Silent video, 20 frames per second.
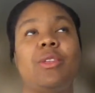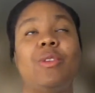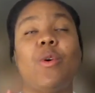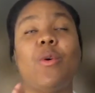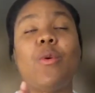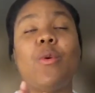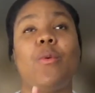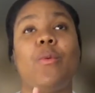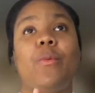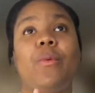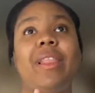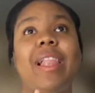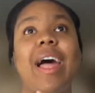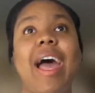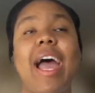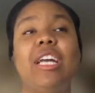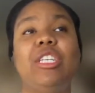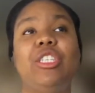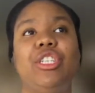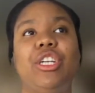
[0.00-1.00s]
So
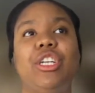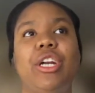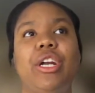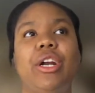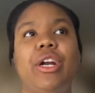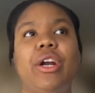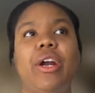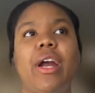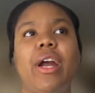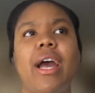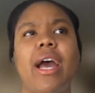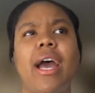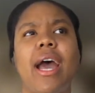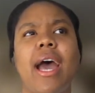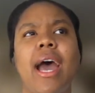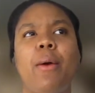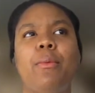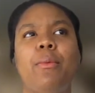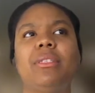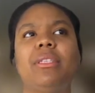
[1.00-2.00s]
last year
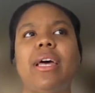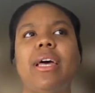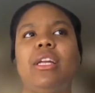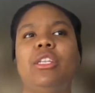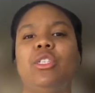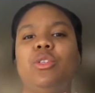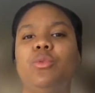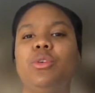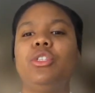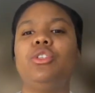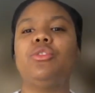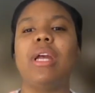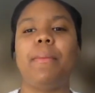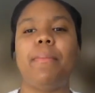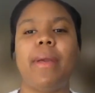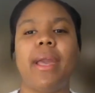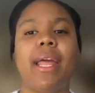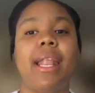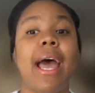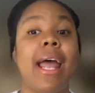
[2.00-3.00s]
I was like doing
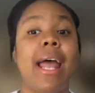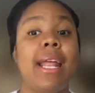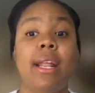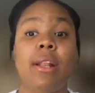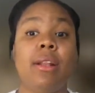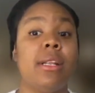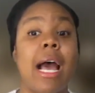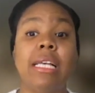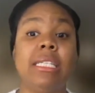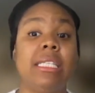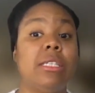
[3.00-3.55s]
draping and I didn't, I